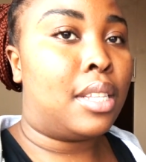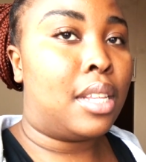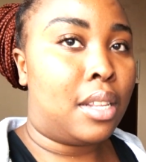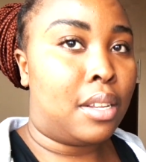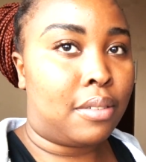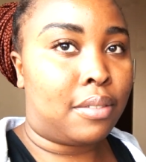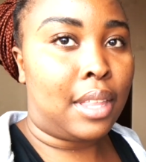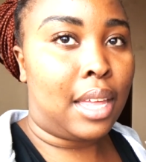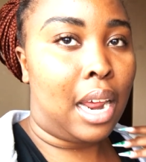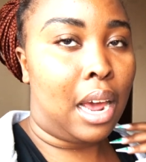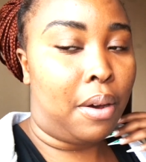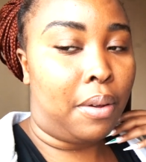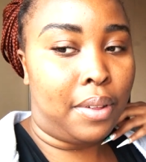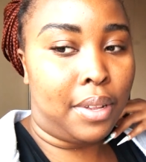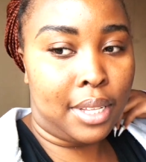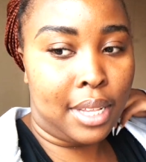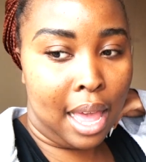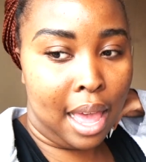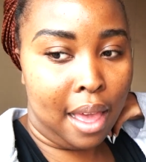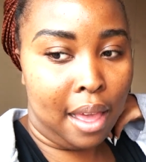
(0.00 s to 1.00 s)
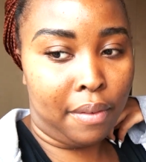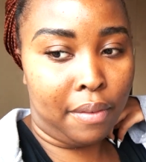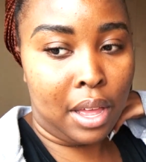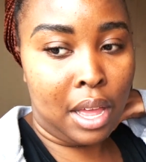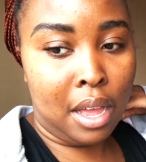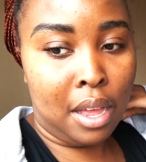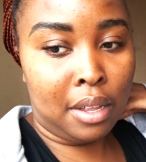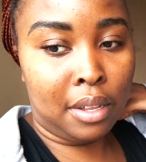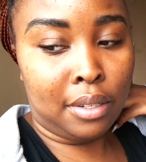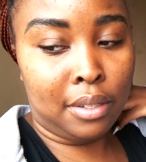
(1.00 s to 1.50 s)
the look that I always have.
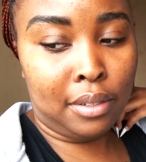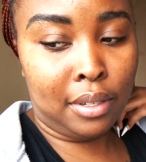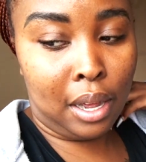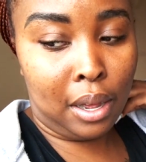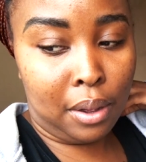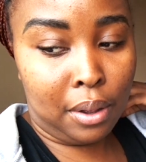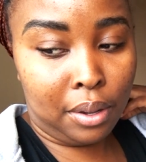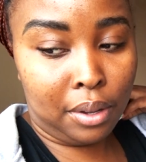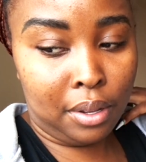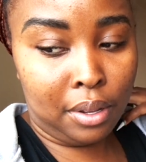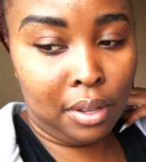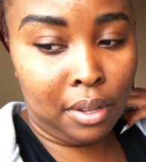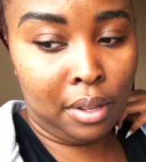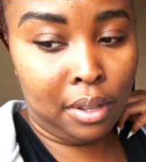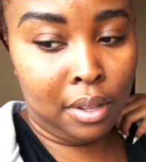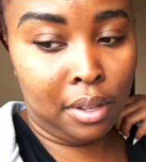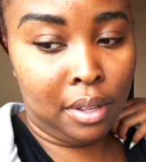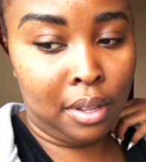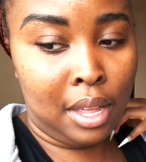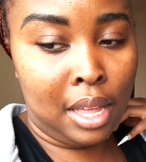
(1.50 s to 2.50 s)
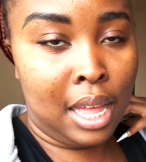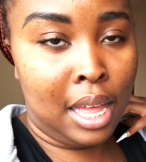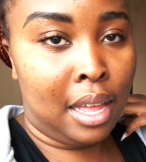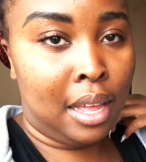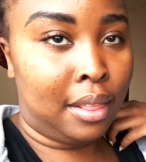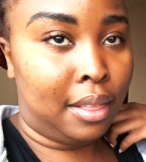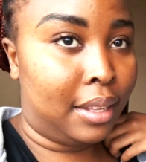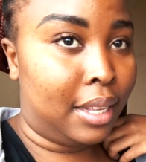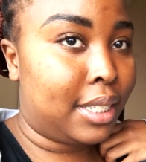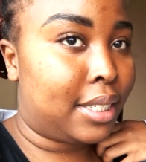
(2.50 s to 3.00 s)
So
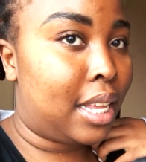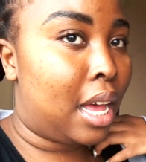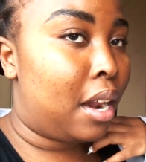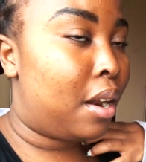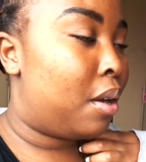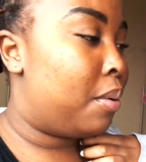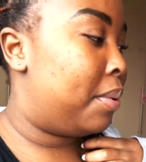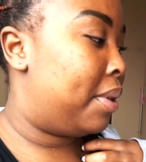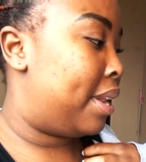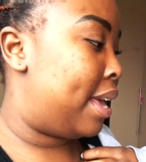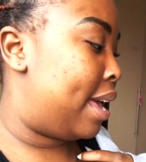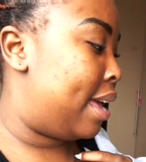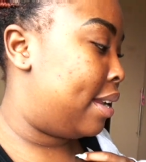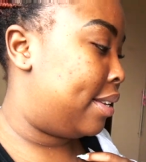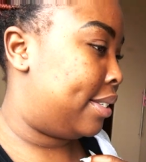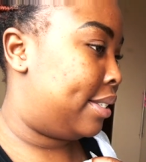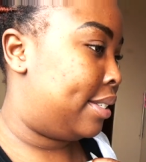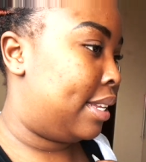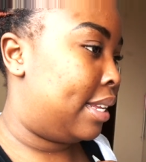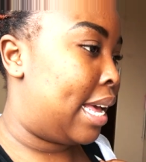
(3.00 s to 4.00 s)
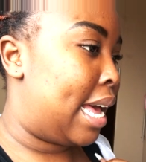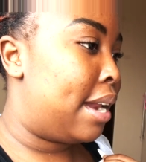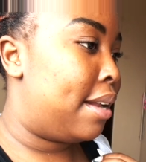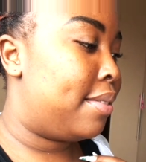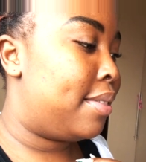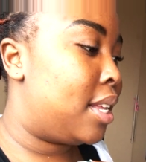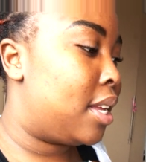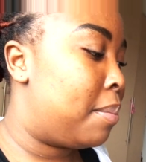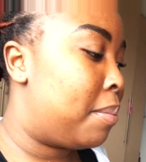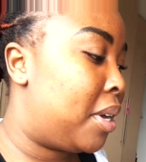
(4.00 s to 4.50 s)
let's get on with the editing. I
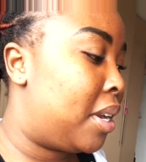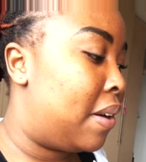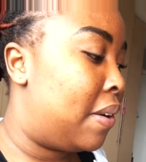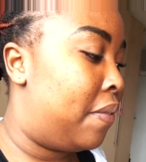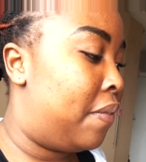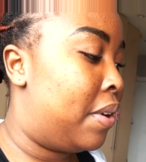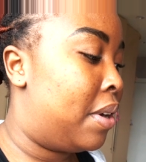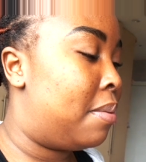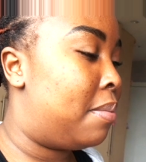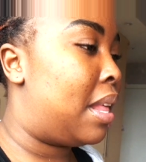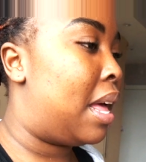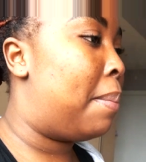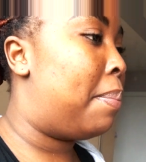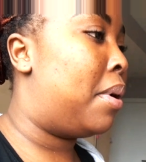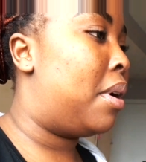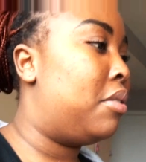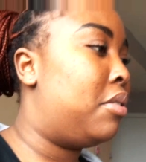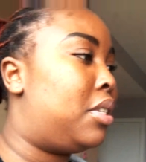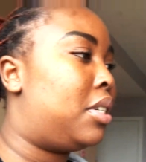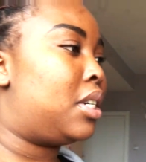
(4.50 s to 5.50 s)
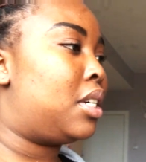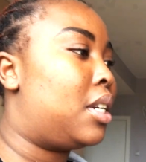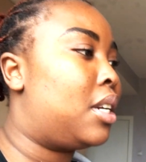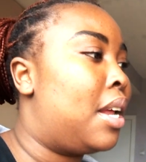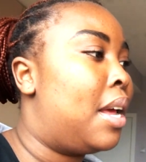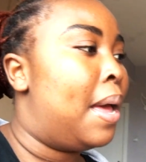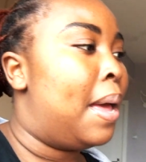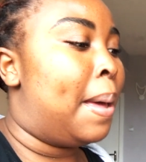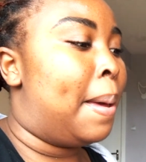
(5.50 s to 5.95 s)
don't think I'm gonna film that portion,